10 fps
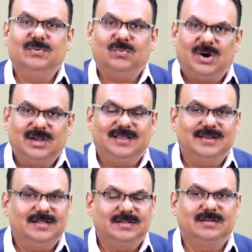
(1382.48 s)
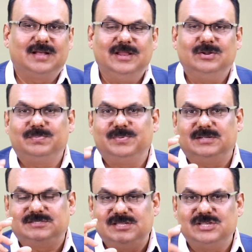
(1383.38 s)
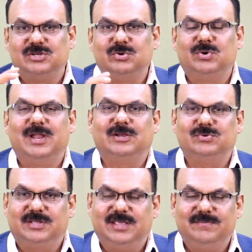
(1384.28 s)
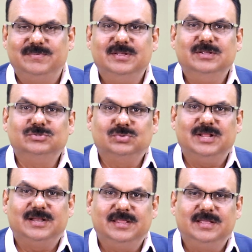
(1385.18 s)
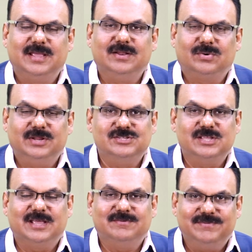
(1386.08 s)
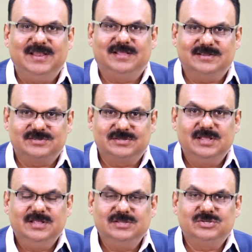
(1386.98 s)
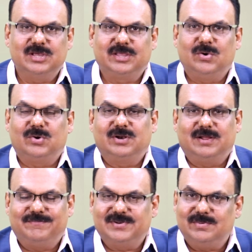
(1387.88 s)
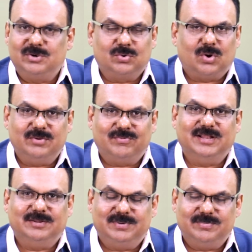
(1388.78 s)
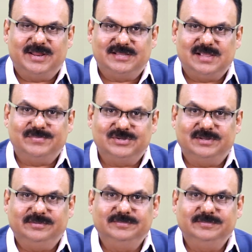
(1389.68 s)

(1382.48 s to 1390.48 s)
what kind of uh, suggestion you would like to give so that he can or he she can feel secured or comfortable to qualify in the preliminary examination?